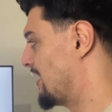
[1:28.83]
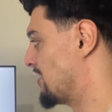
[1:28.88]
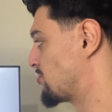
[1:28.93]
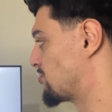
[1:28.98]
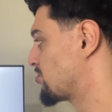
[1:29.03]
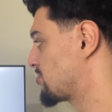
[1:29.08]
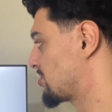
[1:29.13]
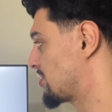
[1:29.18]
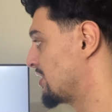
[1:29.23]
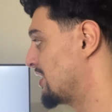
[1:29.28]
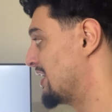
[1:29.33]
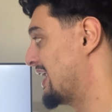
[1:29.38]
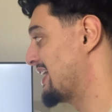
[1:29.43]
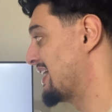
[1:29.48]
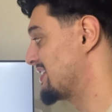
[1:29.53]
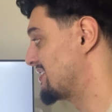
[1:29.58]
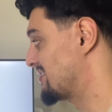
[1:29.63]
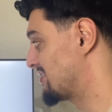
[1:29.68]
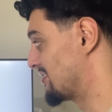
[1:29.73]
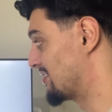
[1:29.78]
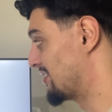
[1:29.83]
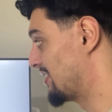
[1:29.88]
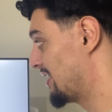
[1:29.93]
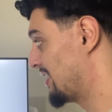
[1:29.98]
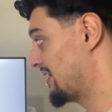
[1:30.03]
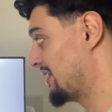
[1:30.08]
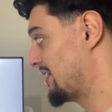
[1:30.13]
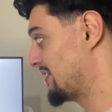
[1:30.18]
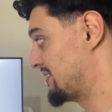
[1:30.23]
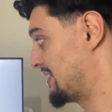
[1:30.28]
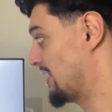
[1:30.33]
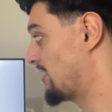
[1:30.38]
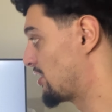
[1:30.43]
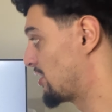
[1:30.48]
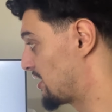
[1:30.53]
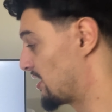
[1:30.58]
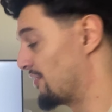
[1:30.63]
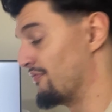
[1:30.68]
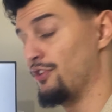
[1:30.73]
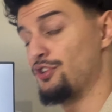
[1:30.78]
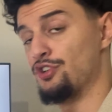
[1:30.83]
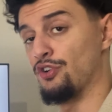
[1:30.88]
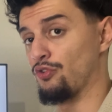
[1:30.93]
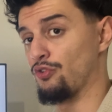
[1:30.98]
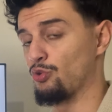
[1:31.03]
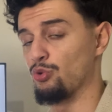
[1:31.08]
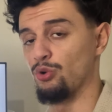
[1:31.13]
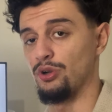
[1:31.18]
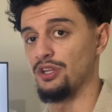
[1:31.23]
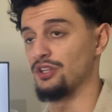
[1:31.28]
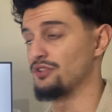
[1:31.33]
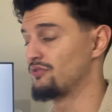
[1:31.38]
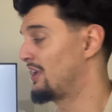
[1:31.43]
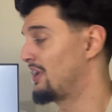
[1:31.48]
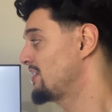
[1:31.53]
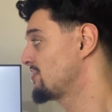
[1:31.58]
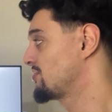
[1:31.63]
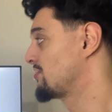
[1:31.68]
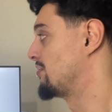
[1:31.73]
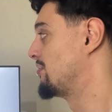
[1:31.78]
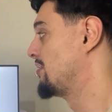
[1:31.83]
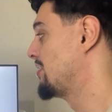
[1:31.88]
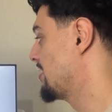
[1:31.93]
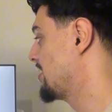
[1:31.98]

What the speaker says: And it's also going to allow you to take a look at video recordings, right? So